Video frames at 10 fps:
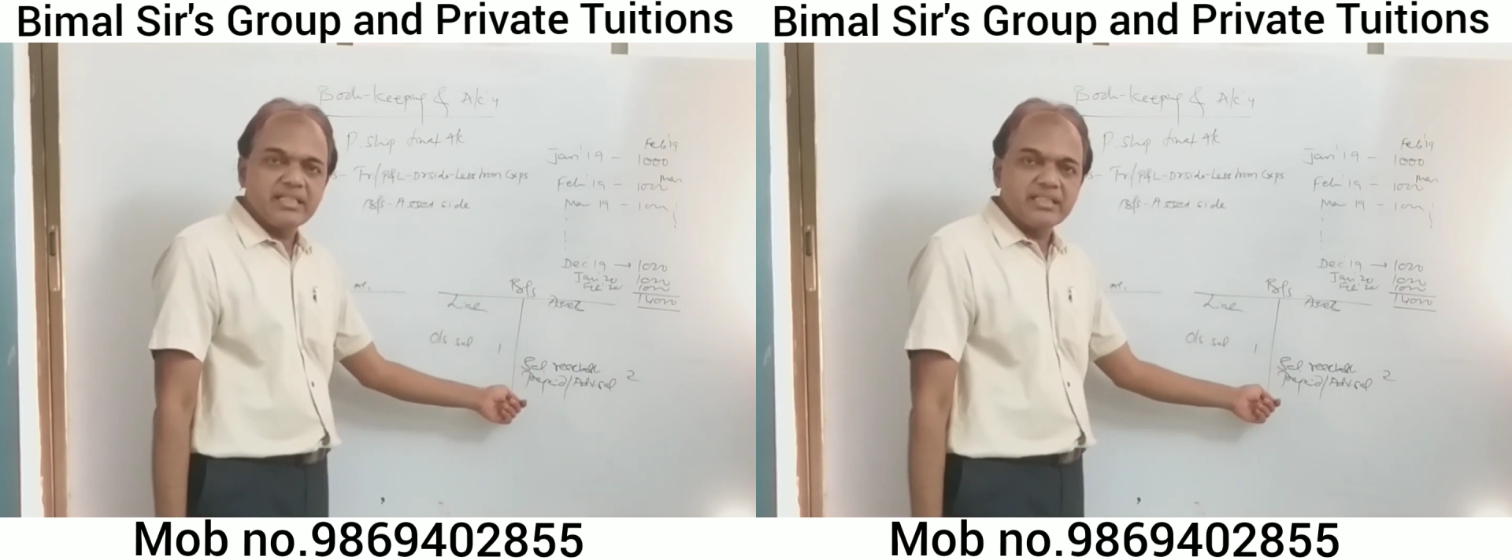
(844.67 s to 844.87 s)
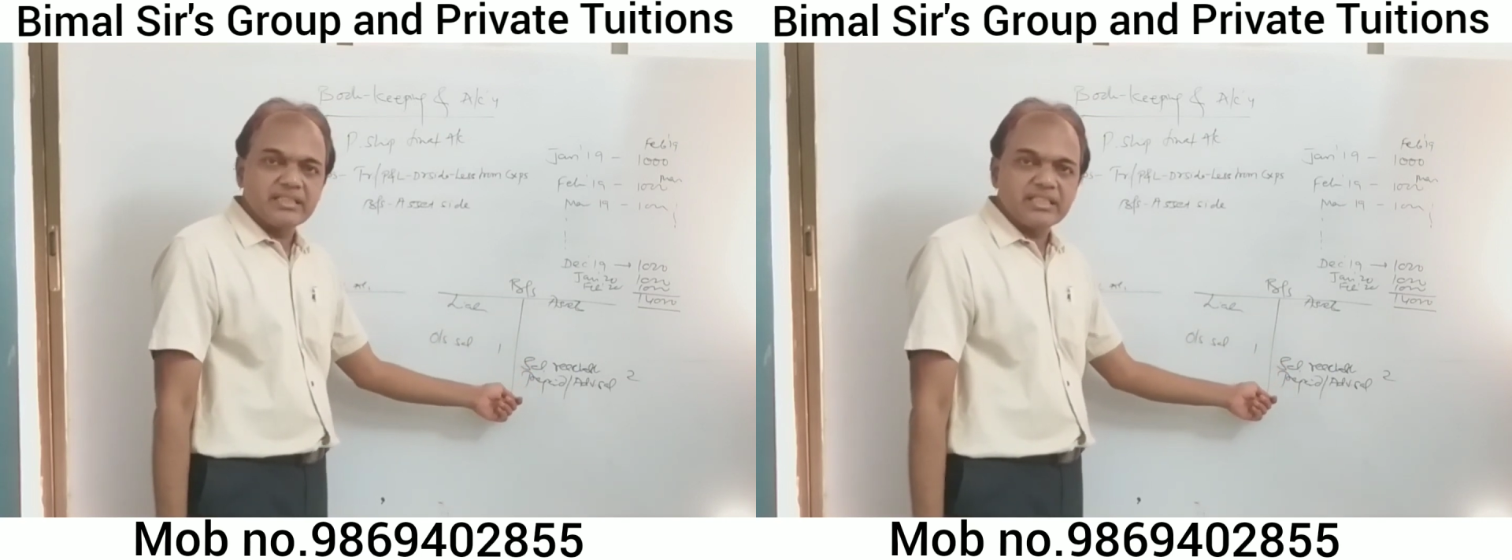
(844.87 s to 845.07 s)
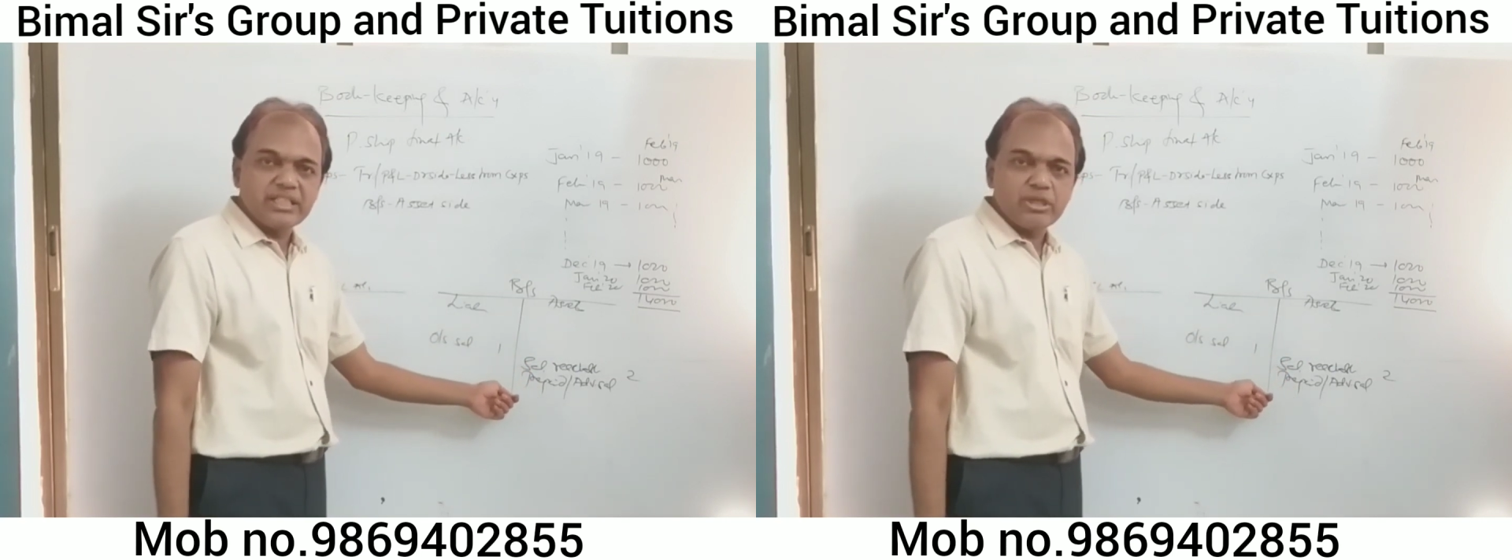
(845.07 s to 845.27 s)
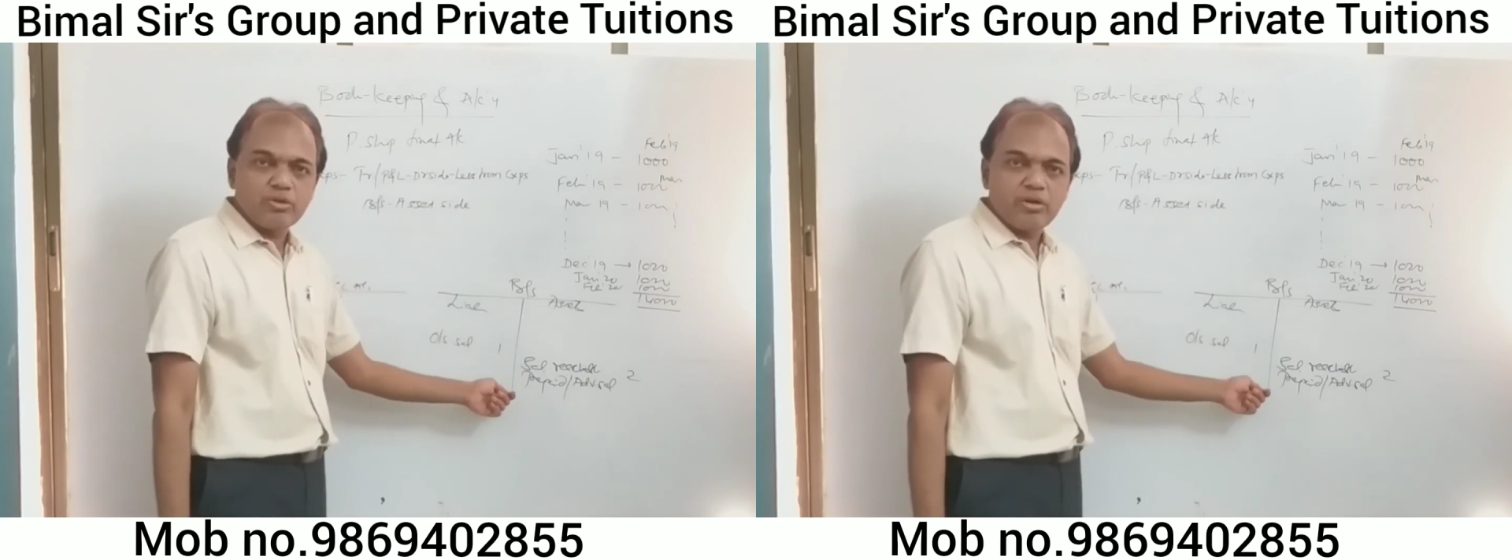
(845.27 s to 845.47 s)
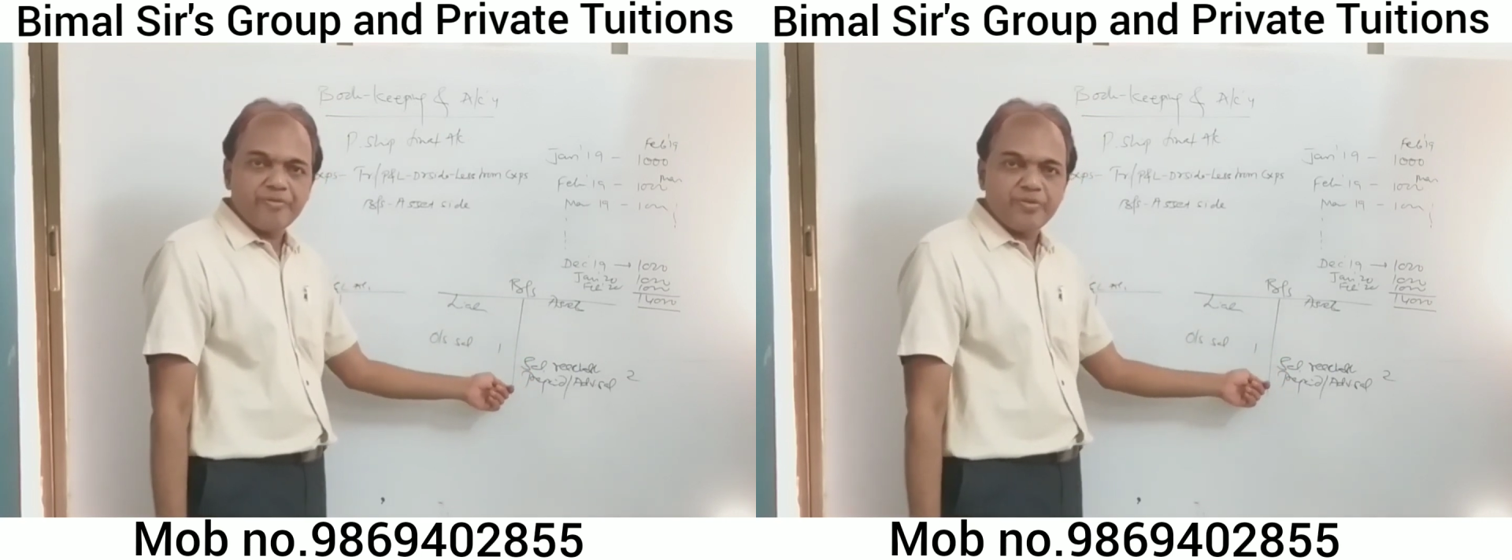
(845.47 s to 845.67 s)
Is it clear to
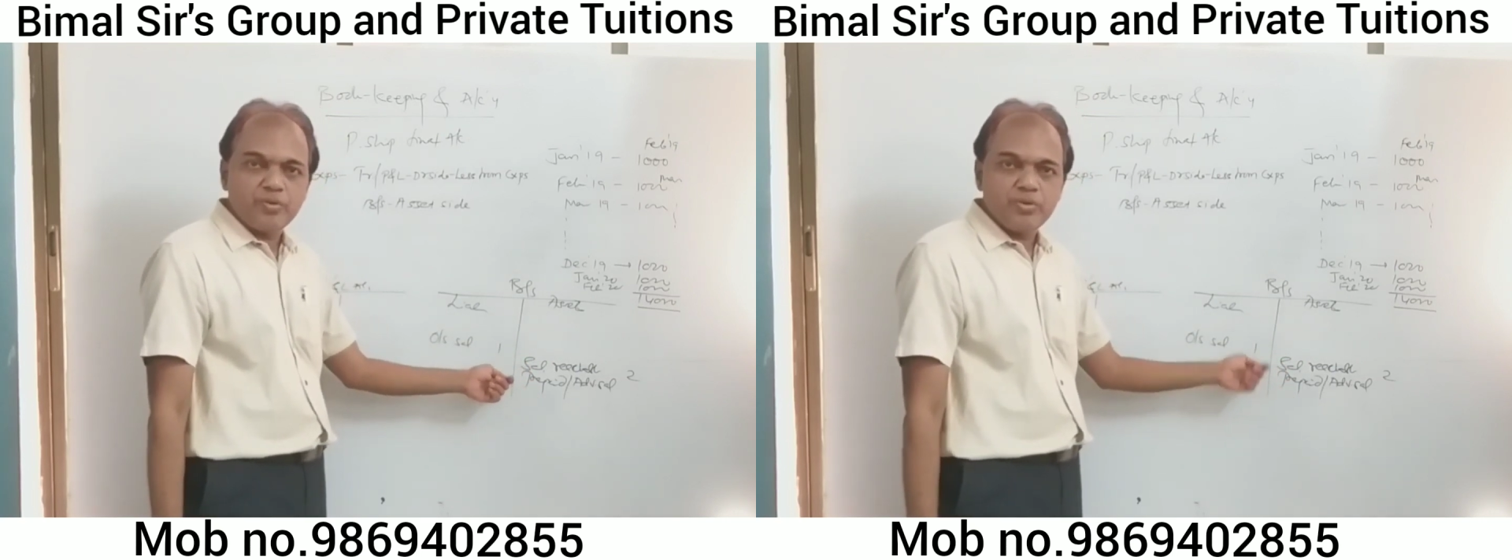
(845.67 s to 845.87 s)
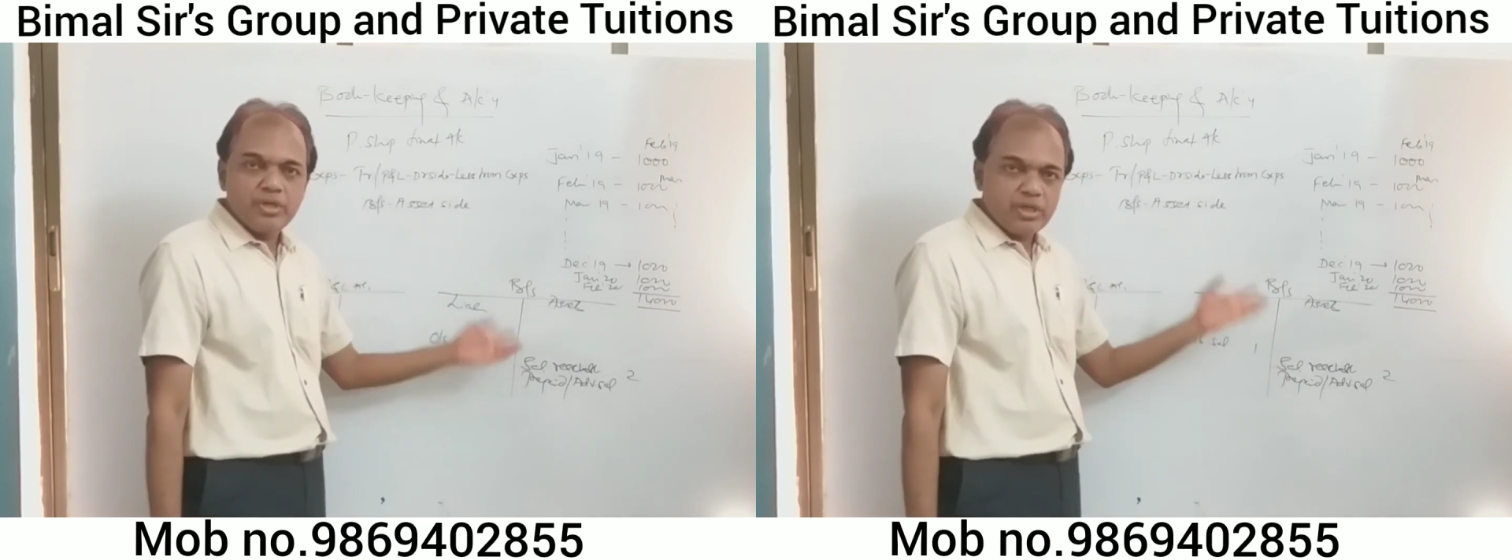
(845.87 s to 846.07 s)
all of you?